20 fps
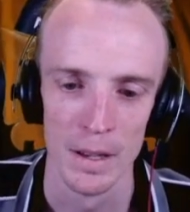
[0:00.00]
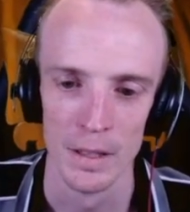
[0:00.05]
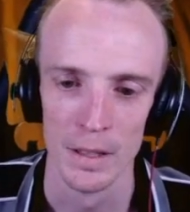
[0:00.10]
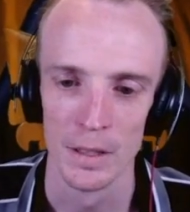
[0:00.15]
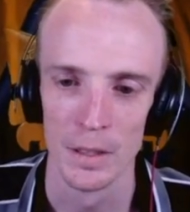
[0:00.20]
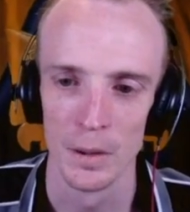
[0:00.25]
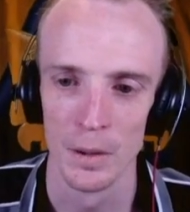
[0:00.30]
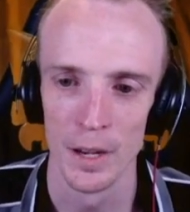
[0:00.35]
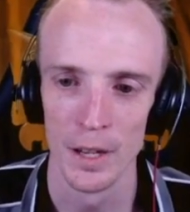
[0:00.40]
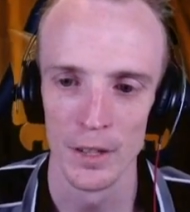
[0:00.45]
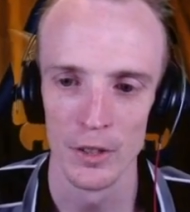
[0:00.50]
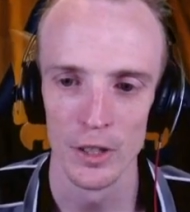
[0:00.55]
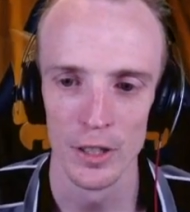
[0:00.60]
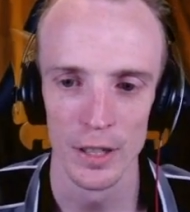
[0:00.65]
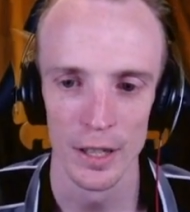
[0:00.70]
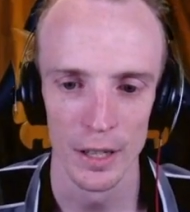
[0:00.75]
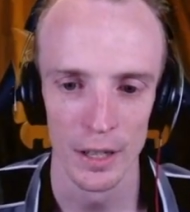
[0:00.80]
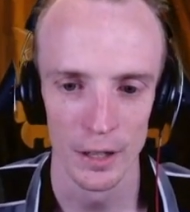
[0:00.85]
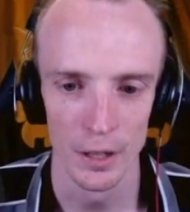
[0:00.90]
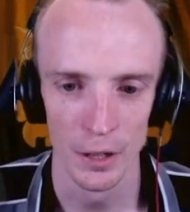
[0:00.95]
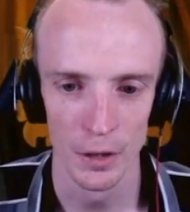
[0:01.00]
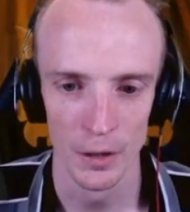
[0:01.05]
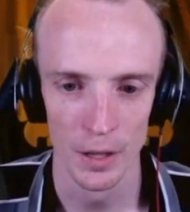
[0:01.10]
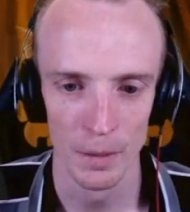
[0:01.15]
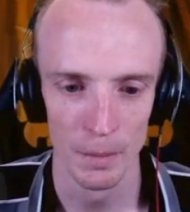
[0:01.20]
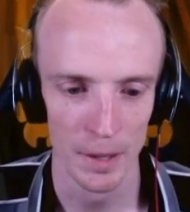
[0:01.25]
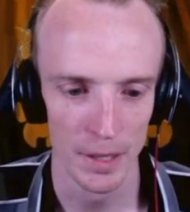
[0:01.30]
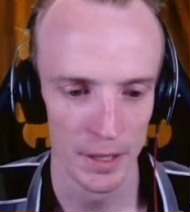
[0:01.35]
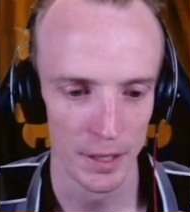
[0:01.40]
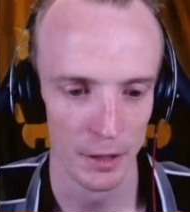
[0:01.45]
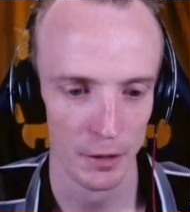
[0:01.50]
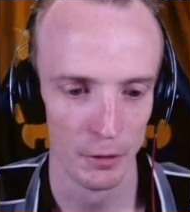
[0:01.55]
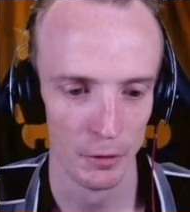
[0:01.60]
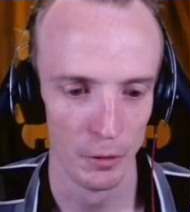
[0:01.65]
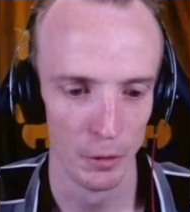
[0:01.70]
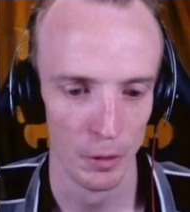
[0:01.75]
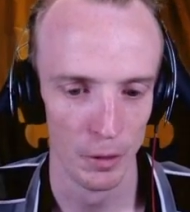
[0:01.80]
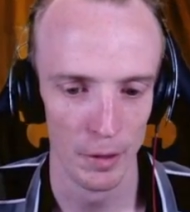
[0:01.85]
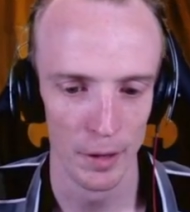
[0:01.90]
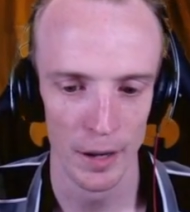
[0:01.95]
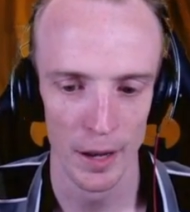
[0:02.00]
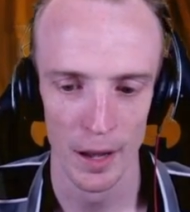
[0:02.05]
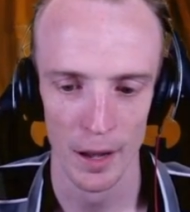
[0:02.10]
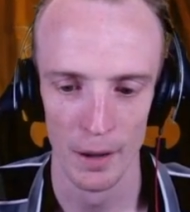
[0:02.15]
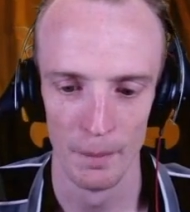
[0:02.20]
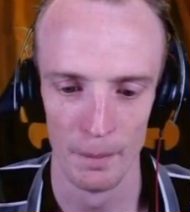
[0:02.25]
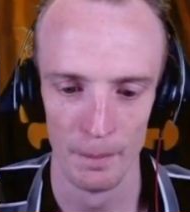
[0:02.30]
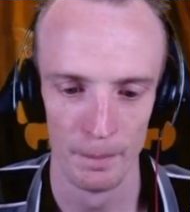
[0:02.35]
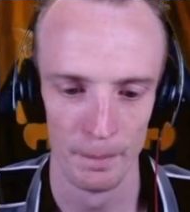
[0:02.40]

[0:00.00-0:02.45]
So I actually think I'll go and get my Zeraora now.